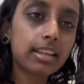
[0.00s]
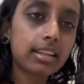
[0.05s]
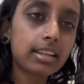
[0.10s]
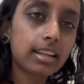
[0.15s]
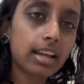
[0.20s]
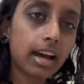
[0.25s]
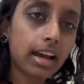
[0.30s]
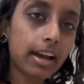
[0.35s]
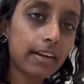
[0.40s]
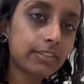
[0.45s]

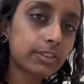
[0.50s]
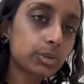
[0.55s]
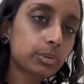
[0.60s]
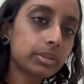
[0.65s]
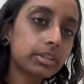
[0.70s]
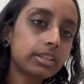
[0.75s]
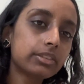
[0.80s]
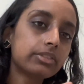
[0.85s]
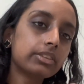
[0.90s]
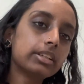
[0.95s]
I have to
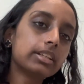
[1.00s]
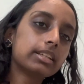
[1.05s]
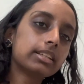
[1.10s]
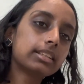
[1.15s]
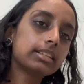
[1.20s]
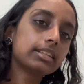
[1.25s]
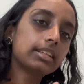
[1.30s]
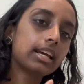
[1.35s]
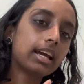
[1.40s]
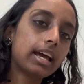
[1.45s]
weave in
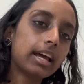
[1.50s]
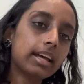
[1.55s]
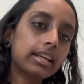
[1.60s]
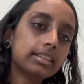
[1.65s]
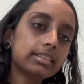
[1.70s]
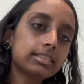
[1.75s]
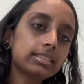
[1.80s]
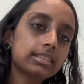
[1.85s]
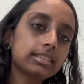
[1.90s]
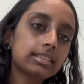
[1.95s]
the
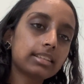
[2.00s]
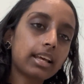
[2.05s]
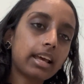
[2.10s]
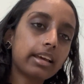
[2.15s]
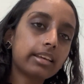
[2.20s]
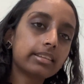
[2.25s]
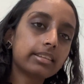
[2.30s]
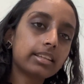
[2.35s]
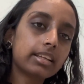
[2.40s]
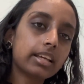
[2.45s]
ends,
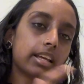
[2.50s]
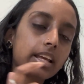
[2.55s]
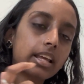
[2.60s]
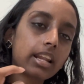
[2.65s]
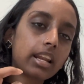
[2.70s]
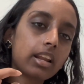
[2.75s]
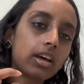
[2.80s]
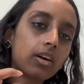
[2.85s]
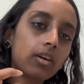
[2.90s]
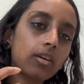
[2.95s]
and
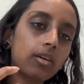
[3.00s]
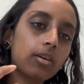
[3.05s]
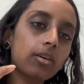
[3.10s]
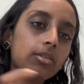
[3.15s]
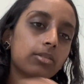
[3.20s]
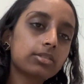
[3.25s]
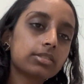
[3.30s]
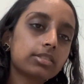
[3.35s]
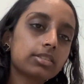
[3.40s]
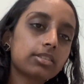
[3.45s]
then
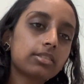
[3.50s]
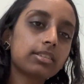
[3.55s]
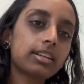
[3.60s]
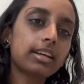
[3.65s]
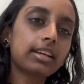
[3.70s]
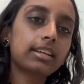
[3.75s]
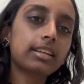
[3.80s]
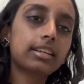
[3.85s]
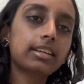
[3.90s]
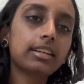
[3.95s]
also
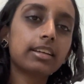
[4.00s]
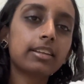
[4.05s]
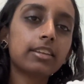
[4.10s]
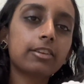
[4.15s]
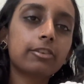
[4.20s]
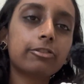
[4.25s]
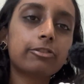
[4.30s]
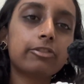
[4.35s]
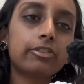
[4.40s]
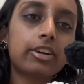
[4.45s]
like in the
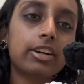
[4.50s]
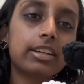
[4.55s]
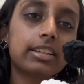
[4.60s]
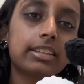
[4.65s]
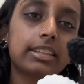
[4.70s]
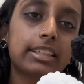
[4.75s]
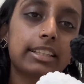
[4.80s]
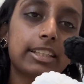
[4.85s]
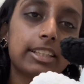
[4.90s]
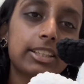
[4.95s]
front
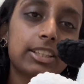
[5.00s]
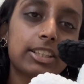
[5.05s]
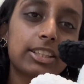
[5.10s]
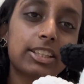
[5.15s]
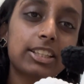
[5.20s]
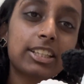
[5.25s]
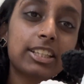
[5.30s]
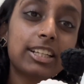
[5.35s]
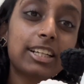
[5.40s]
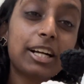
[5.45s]
here.
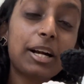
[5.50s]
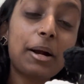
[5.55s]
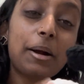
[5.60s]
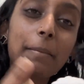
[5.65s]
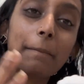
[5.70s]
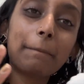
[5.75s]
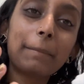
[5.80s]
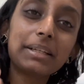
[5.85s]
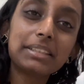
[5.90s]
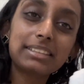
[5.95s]

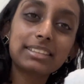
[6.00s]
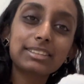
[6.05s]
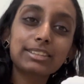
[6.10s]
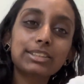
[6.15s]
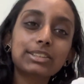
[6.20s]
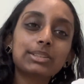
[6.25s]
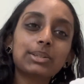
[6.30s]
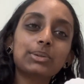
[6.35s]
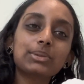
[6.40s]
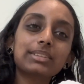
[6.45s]
My sister
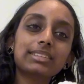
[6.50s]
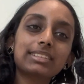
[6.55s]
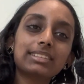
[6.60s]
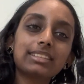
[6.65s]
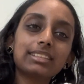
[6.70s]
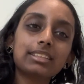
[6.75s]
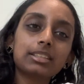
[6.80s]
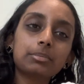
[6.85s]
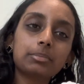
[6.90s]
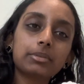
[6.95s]
noticed
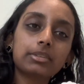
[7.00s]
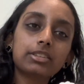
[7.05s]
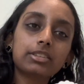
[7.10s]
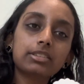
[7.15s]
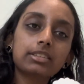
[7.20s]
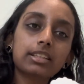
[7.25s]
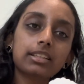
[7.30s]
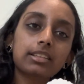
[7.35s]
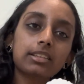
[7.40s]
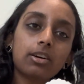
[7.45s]
this, but there's
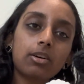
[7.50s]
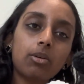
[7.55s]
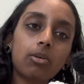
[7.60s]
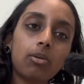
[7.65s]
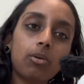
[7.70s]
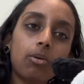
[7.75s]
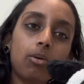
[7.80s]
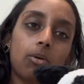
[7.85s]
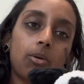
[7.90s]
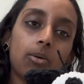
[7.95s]
like the
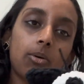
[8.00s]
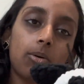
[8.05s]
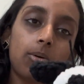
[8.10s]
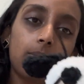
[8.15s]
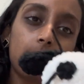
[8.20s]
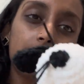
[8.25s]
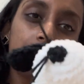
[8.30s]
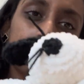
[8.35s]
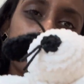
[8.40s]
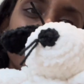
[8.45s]

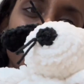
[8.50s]
hole